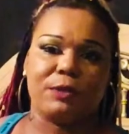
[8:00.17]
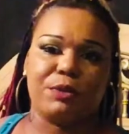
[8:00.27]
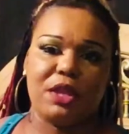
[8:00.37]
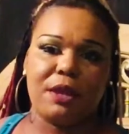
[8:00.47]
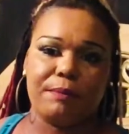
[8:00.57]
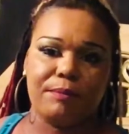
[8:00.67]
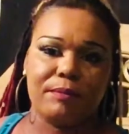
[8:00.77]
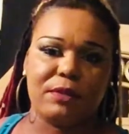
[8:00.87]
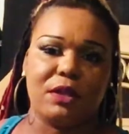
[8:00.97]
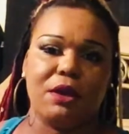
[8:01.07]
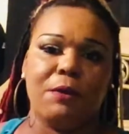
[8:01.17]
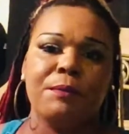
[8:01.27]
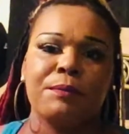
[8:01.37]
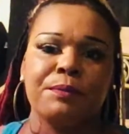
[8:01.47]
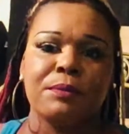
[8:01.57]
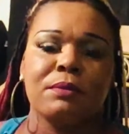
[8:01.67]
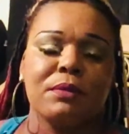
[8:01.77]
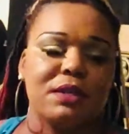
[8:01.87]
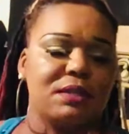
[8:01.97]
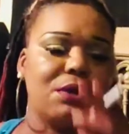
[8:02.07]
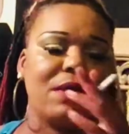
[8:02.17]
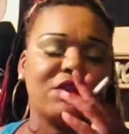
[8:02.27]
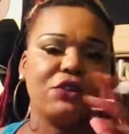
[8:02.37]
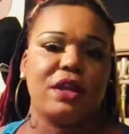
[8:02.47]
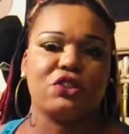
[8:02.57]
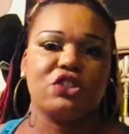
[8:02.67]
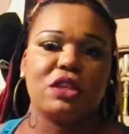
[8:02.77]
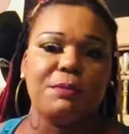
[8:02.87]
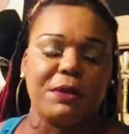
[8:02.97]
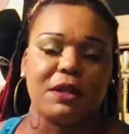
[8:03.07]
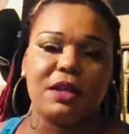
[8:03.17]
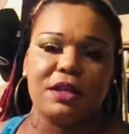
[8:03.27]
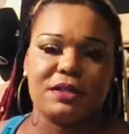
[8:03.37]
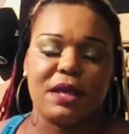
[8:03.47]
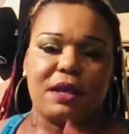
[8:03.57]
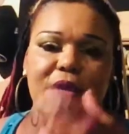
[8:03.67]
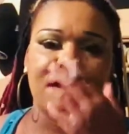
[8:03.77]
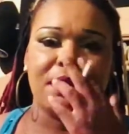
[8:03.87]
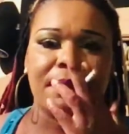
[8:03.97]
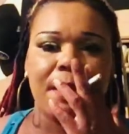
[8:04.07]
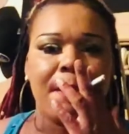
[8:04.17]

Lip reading: as with it, you know. So I try to keep it clean as I can